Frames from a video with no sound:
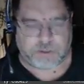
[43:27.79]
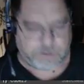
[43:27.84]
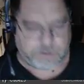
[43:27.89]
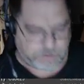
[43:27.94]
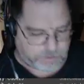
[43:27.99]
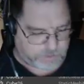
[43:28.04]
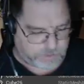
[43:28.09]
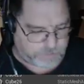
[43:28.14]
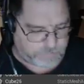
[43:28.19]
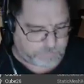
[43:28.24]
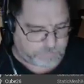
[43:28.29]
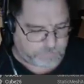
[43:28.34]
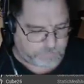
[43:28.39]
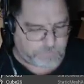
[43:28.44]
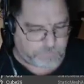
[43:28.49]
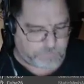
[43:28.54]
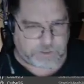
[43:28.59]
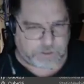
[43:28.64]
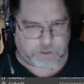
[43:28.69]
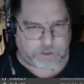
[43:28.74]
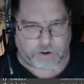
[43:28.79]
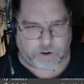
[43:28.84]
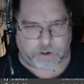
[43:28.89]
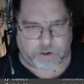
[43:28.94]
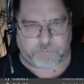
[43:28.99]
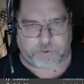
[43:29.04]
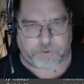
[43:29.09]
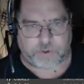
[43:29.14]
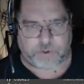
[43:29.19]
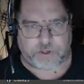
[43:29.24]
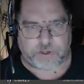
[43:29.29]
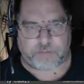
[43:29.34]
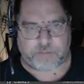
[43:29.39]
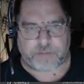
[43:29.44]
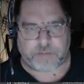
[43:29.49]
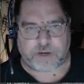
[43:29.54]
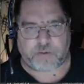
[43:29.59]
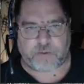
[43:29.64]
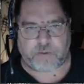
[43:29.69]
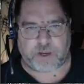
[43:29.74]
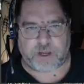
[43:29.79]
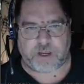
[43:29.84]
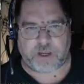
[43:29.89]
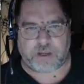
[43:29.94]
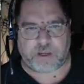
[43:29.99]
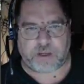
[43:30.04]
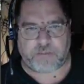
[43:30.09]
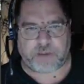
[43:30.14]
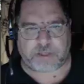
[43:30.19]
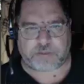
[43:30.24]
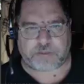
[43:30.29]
Um, hit R to put our gun back away and get back